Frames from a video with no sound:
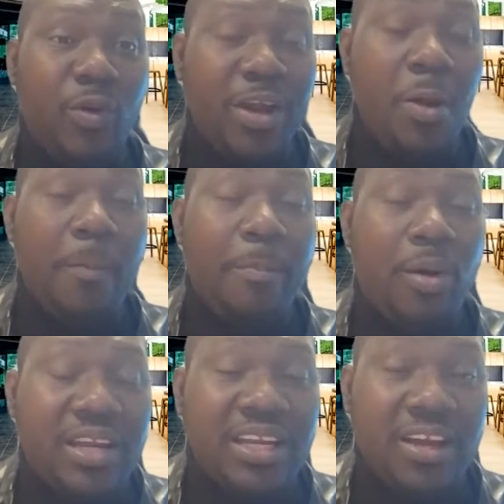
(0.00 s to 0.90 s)
were not
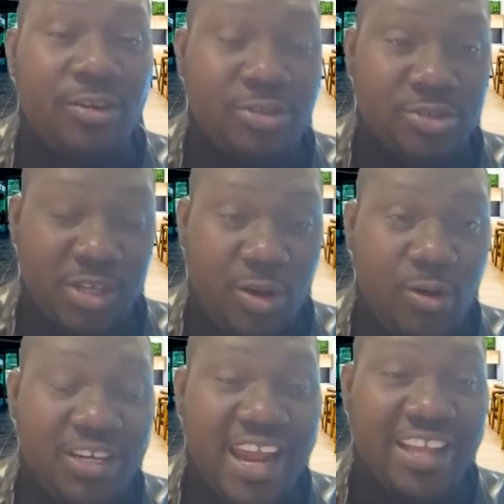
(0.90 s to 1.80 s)
born in a country
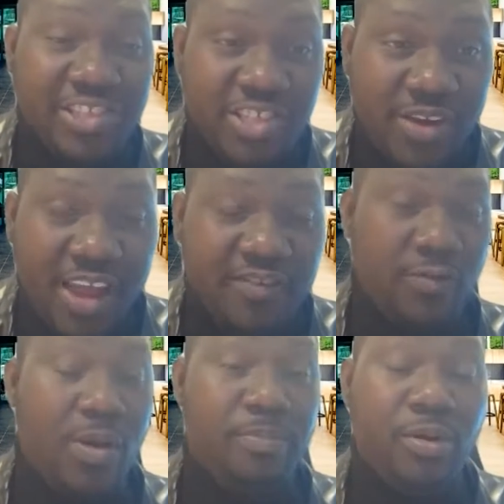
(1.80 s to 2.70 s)
called Nigeria, if
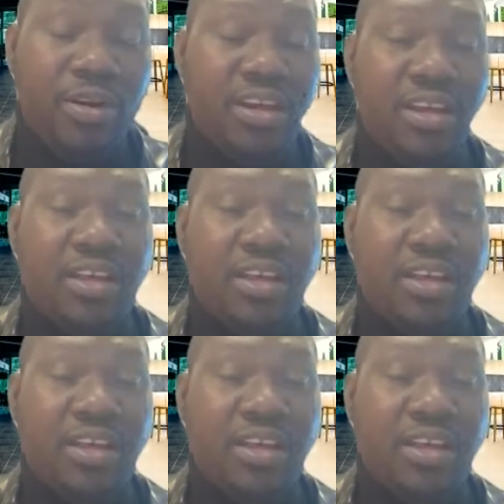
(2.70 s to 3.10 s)
you were born